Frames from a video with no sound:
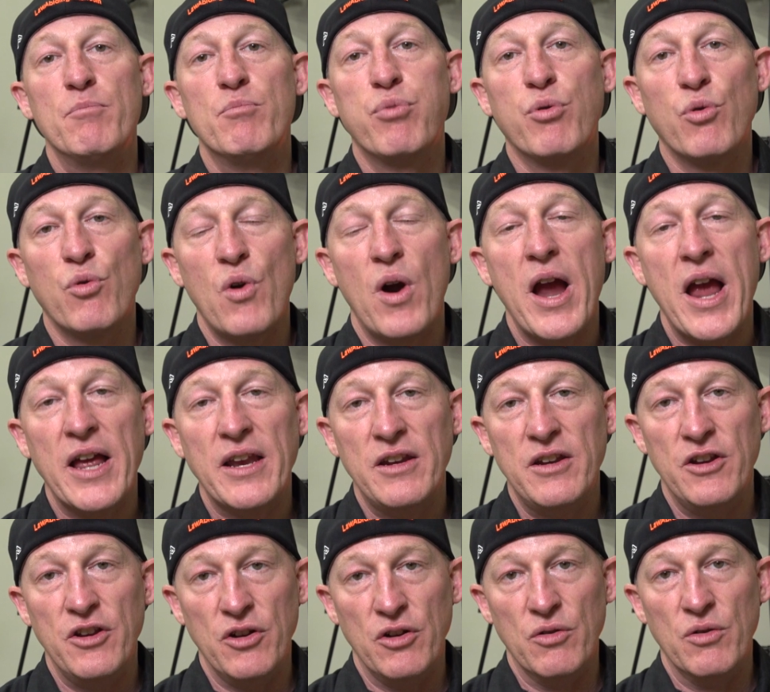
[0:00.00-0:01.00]

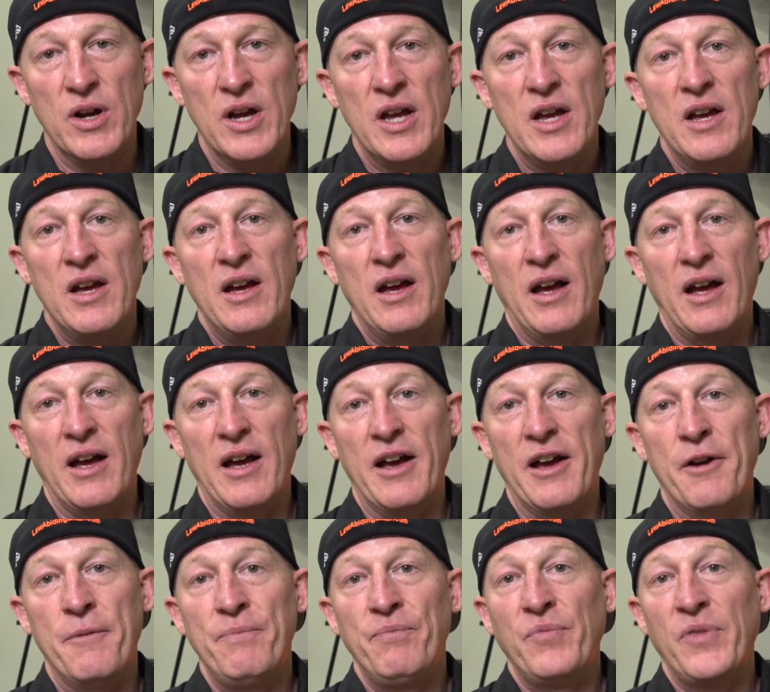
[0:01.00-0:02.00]
brand new
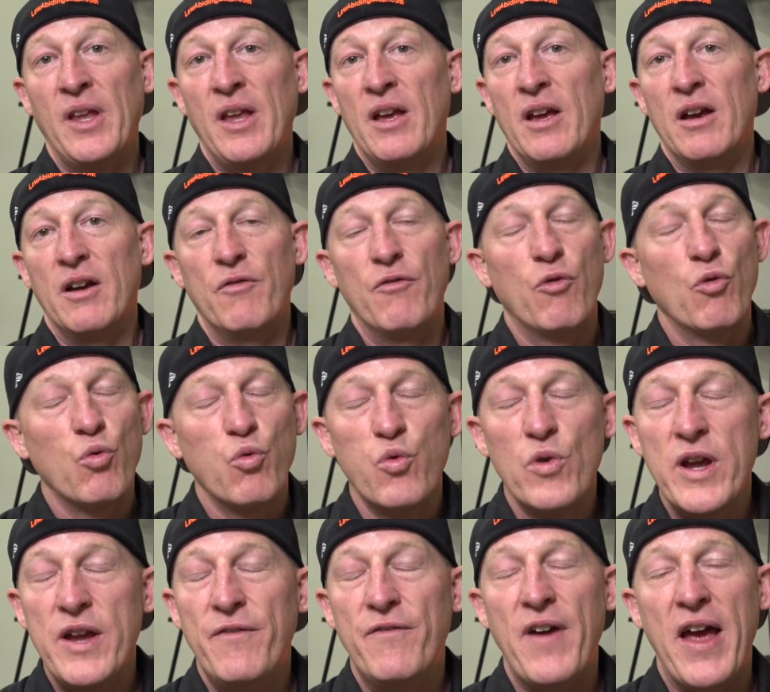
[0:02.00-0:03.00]

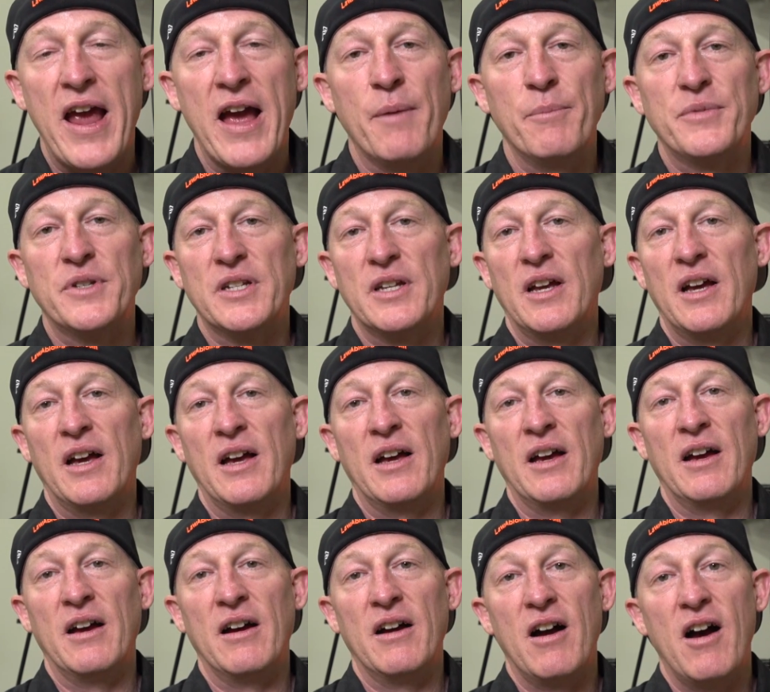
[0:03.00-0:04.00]
revamped
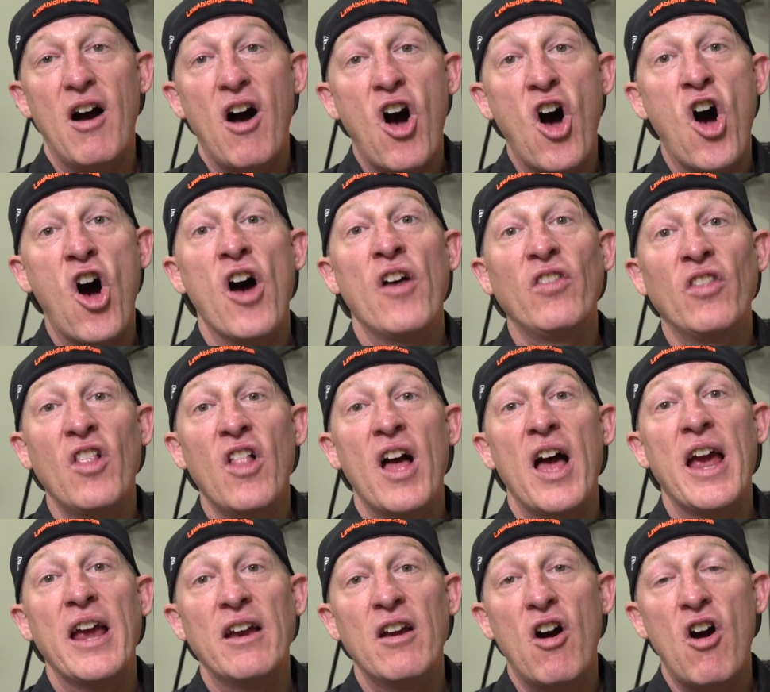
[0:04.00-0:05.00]

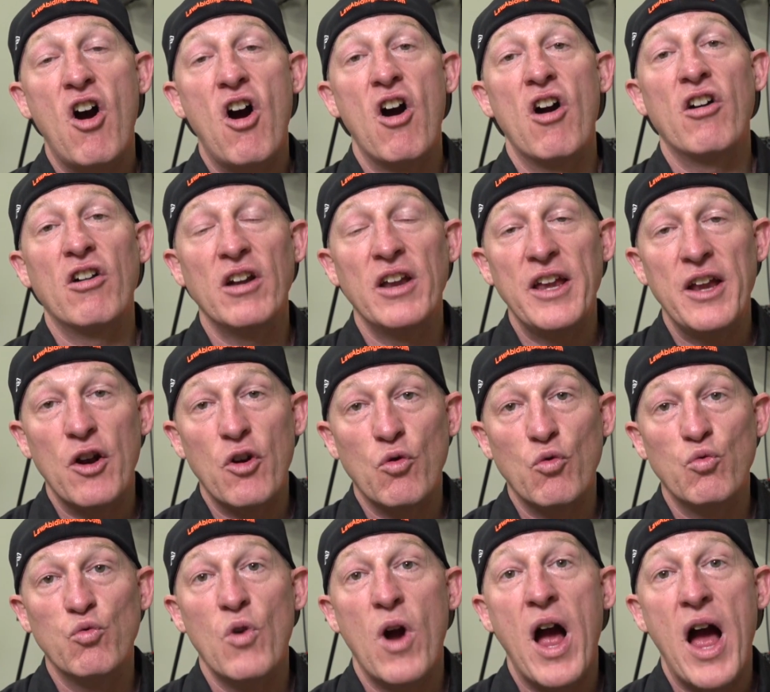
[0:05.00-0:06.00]
online Harley
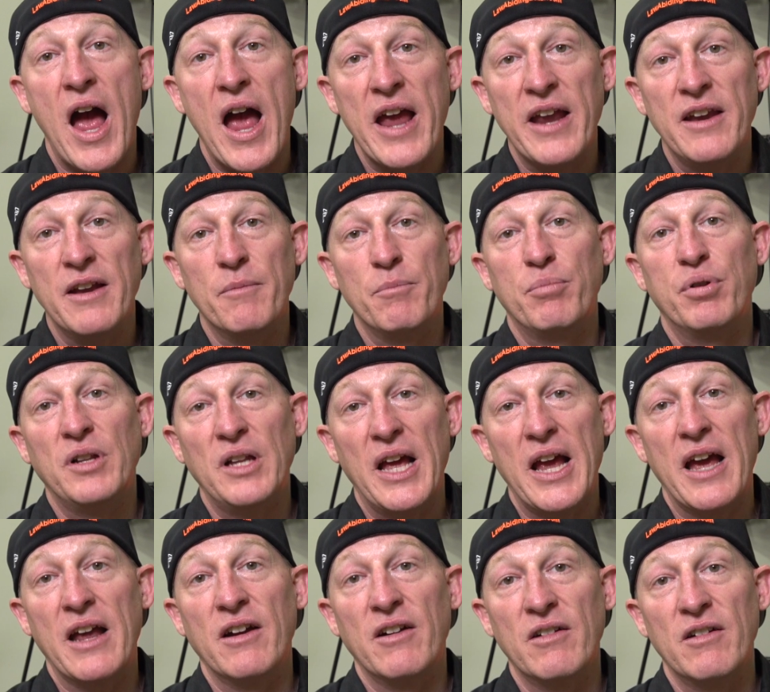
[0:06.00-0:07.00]
ride
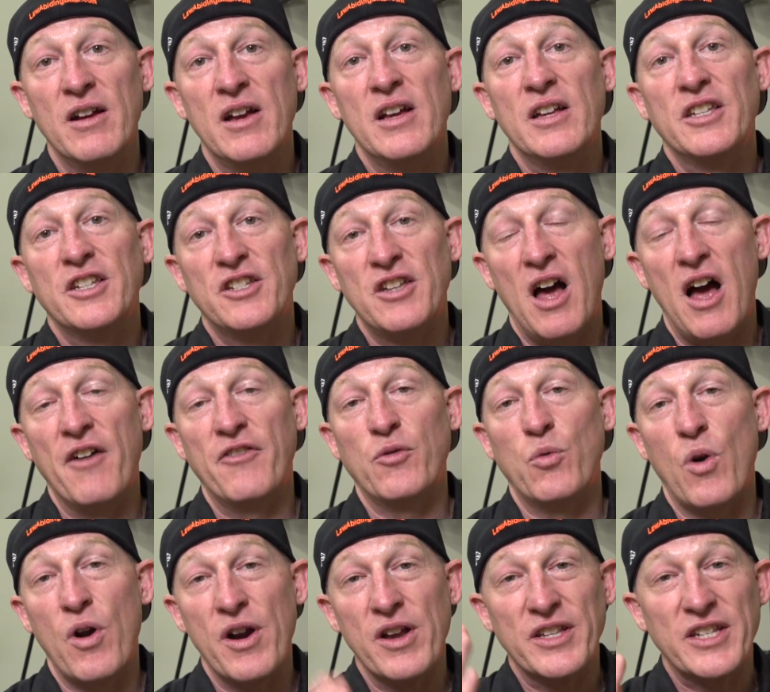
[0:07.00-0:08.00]
planner
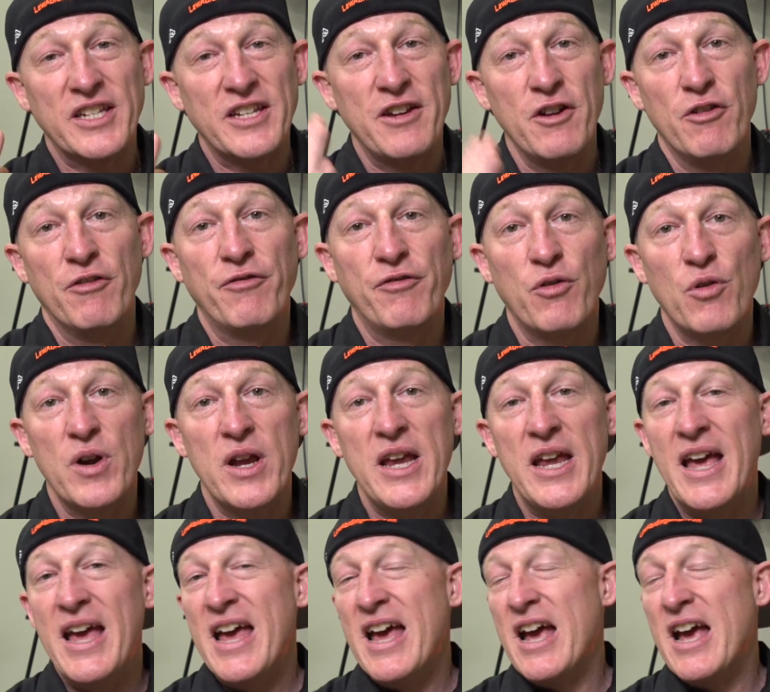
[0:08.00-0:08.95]
software. It's still free,